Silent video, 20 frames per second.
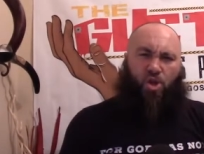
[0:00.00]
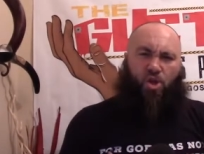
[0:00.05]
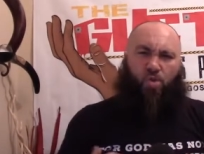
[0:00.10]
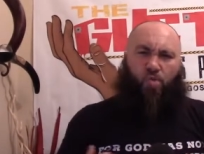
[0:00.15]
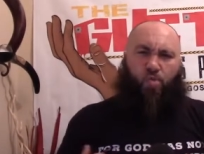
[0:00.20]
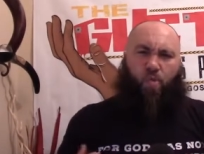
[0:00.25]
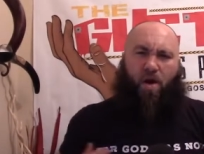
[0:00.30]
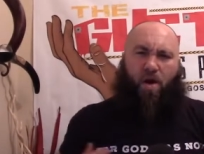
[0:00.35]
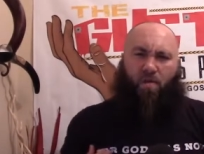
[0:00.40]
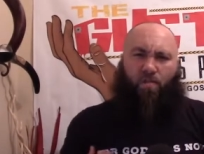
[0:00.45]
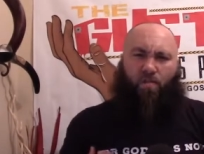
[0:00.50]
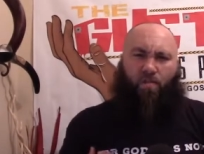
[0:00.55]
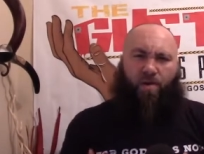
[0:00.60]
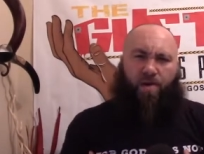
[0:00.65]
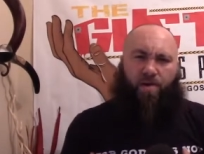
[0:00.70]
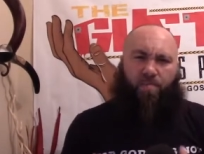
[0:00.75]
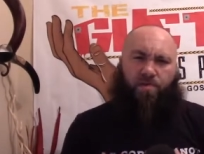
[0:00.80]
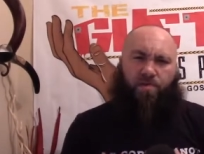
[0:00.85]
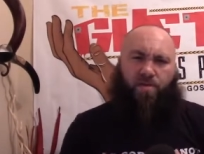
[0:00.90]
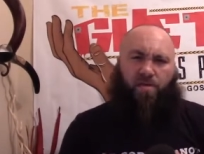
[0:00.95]
twelve
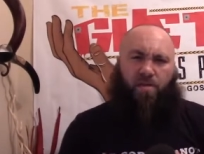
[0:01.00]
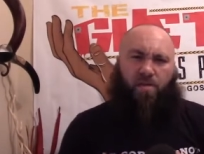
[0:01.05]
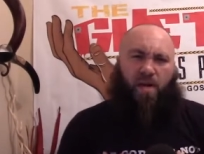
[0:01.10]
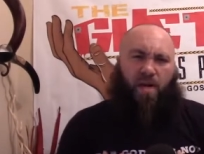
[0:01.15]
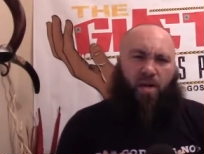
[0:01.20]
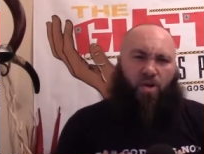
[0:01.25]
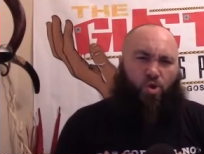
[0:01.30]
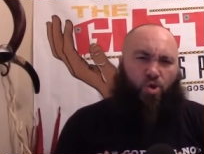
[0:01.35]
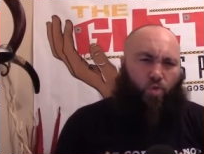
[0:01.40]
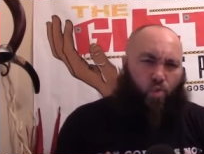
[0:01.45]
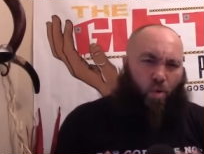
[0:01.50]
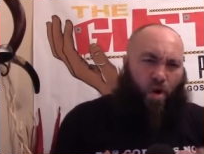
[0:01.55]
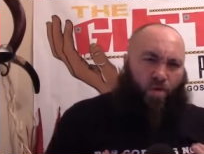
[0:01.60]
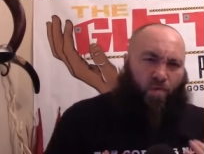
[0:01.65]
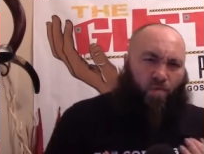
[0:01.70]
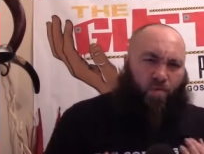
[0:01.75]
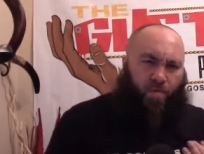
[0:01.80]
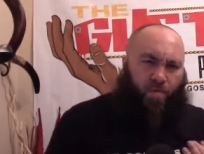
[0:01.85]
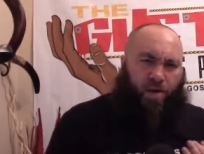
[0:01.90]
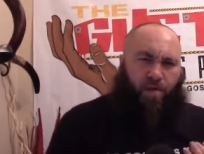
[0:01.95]
ribs and
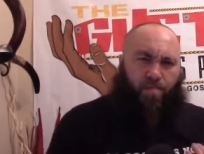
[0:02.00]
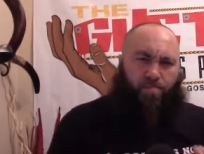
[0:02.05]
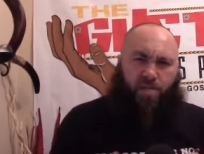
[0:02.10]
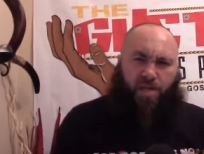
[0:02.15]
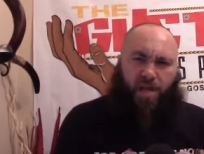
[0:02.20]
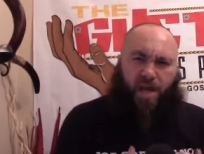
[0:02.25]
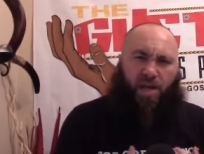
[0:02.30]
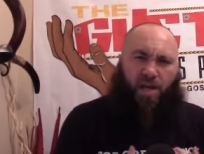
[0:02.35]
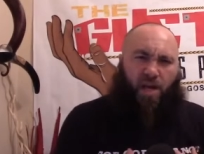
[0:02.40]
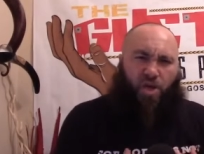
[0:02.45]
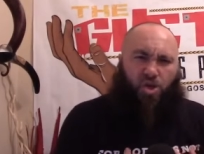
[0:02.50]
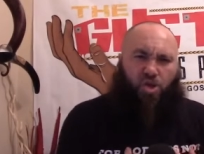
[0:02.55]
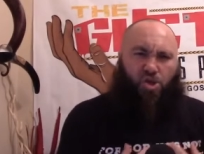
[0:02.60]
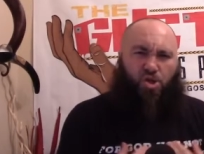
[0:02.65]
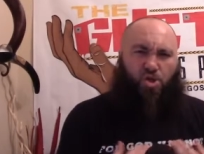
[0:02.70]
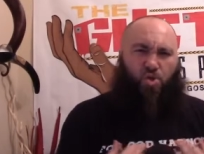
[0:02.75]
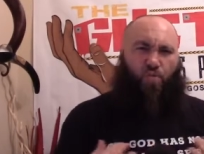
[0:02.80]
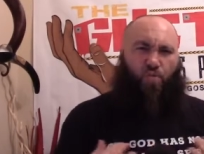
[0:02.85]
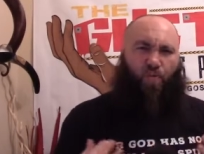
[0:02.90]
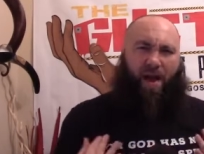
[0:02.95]
twelve ribs that
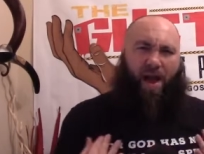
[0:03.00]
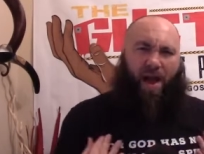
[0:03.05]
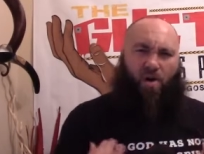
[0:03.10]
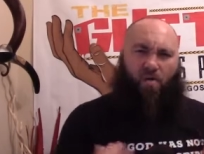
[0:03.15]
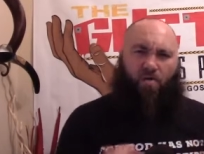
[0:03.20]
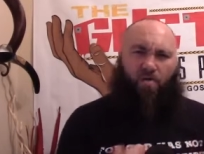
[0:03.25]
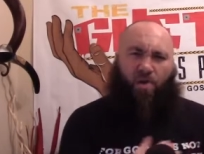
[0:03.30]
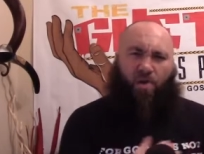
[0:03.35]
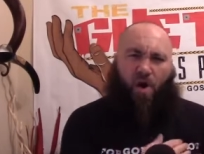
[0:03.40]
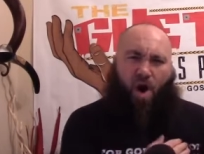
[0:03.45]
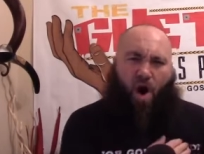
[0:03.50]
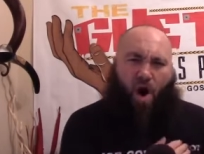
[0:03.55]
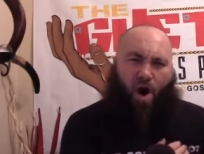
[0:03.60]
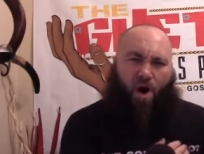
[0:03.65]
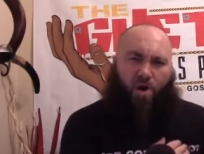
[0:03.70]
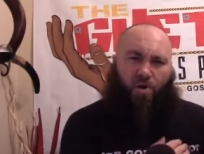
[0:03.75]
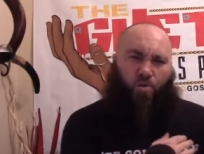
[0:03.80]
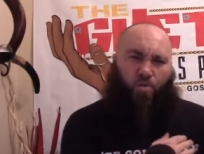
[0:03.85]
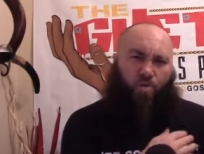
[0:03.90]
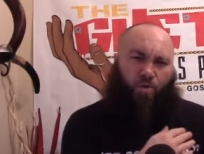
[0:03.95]
surround the
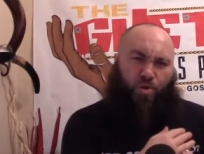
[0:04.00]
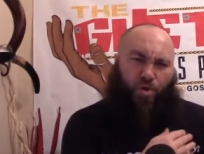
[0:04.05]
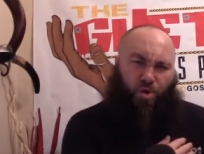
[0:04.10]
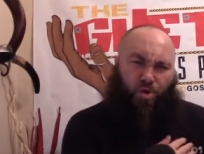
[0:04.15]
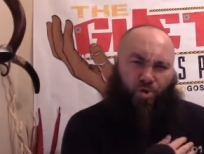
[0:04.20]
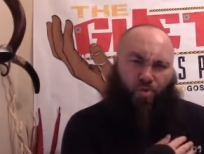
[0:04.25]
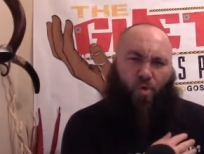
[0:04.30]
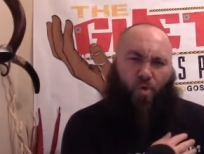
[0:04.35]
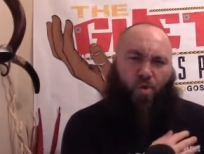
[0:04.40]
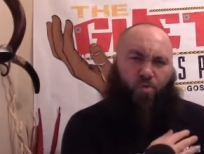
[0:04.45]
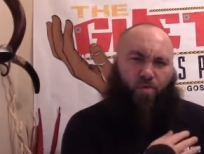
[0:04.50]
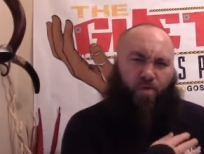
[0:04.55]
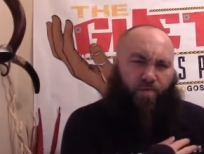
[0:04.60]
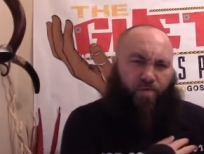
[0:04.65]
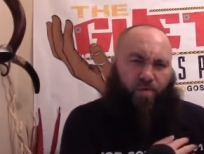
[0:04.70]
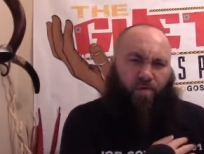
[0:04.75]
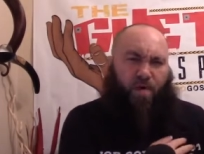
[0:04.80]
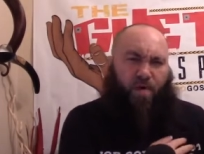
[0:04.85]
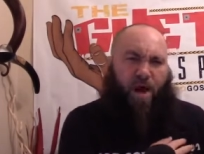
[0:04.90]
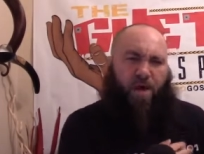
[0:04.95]
heart or the throne
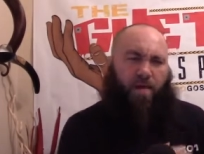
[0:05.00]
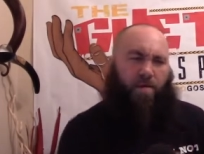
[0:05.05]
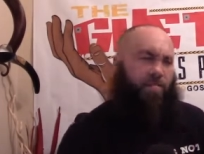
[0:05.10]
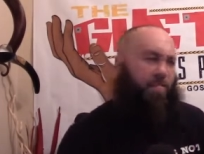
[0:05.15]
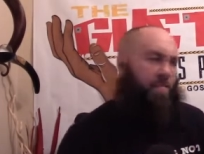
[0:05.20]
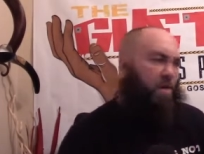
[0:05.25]
of Christ,